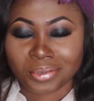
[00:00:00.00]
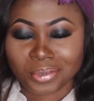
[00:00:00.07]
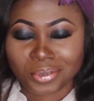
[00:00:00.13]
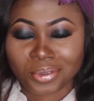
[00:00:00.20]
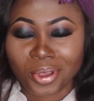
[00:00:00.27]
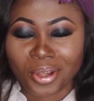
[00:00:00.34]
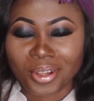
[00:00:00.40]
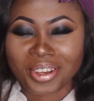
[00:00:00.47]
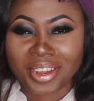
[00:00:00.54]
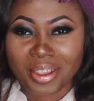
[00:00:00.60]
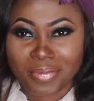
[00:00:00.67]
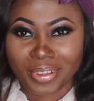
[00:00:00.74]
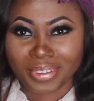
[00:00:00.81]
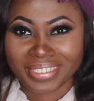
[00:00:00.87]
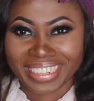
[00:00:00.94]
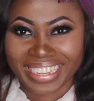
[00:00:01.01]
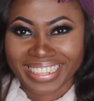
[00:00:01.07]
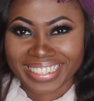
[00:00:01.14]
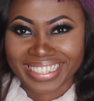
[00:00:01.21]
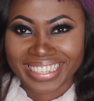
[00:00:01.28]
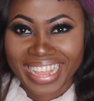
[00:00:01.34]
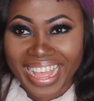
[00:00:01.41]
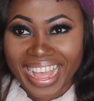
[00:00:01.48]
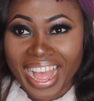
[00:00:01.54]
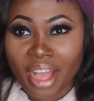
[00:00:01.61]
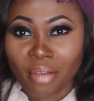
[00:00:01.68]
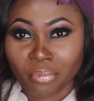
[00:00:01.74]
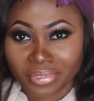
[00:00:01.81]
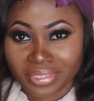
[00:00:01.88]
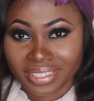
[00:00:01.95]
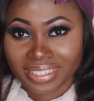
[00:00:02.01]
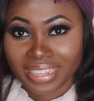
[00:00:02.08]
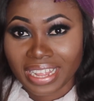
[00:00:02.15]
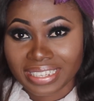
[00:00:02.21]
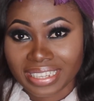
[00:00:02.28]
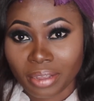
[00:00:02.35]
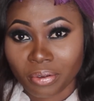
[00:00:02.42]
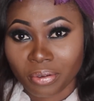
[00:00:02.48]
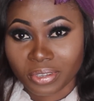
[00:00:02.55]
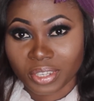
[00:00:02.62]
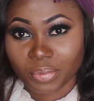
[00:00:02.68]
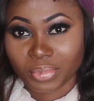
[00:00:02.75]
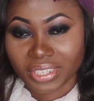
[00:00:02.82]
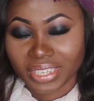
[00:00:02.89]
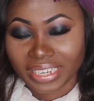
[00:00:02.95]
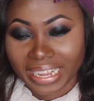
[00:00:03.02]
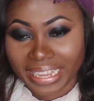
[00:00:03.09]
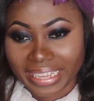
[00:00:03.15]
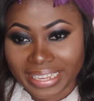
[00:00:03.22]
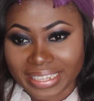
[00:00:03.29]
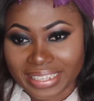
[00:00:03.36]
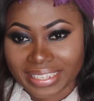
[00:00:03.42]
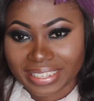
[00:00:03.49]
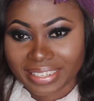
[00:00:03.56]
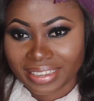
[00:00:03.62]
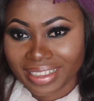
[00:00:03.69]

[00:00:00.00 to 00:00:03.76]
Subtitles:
Sorry about that. But that's how constipated I get.